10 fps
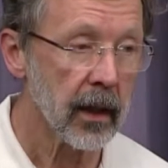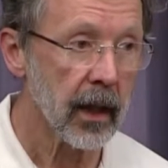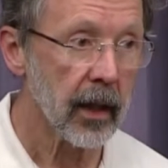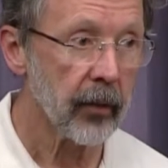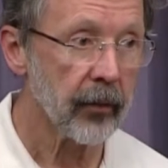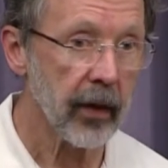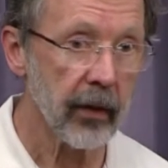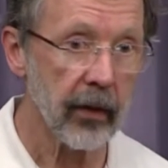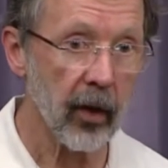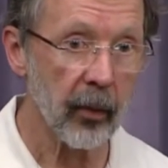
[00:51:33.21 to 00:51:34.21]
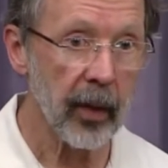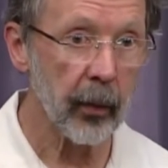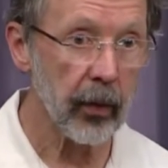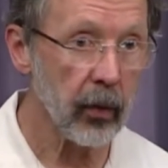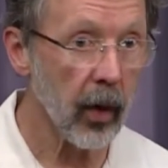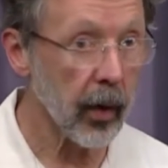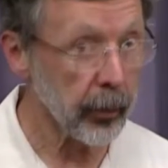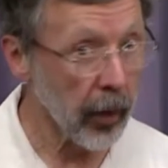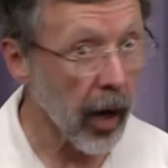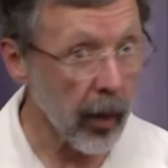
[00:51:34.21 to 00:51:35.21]
Um, there are people who are,
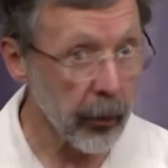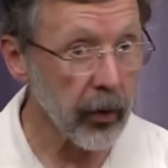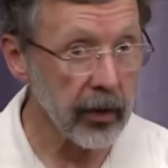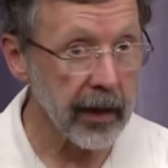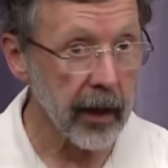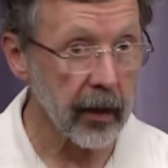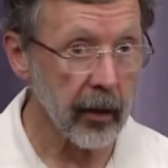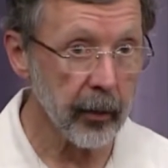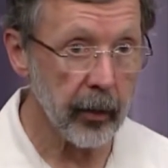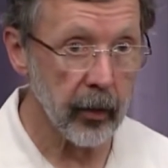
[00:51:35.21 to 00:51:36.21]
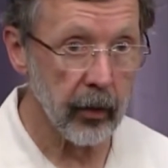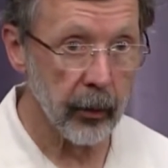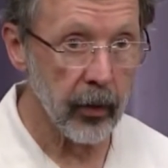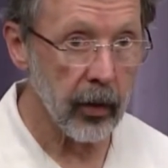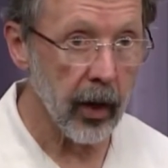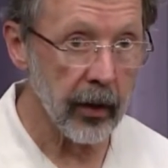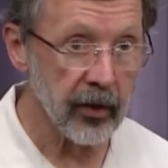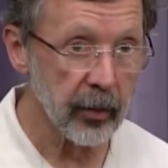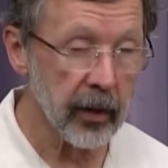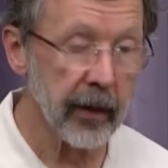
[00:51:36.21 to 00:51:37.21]
are pure technical and people who are pure
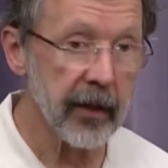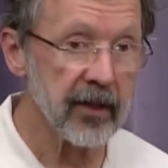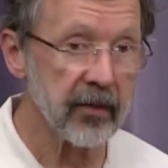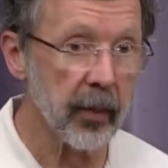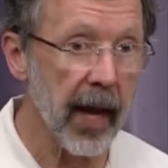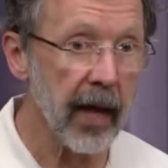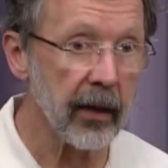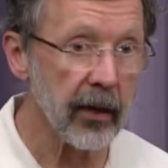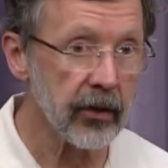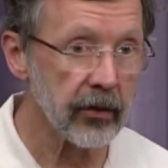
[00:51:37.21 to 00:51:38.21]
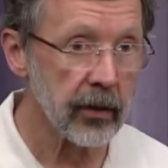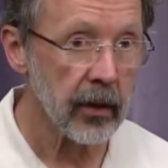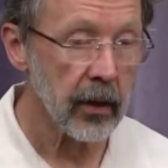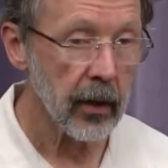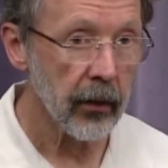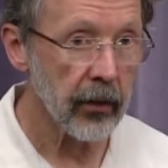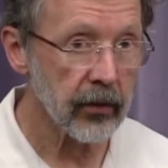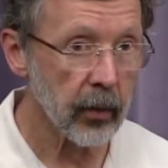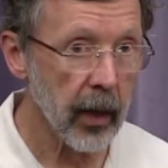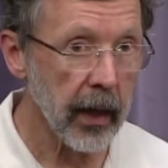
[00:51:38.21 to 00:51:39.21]
artists, but then they span this,
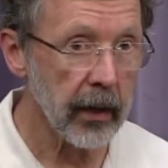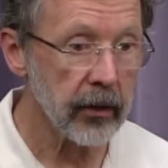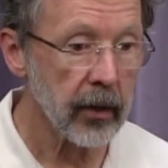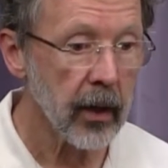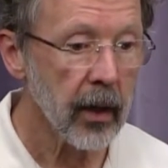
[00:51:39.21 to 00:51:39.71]
this range.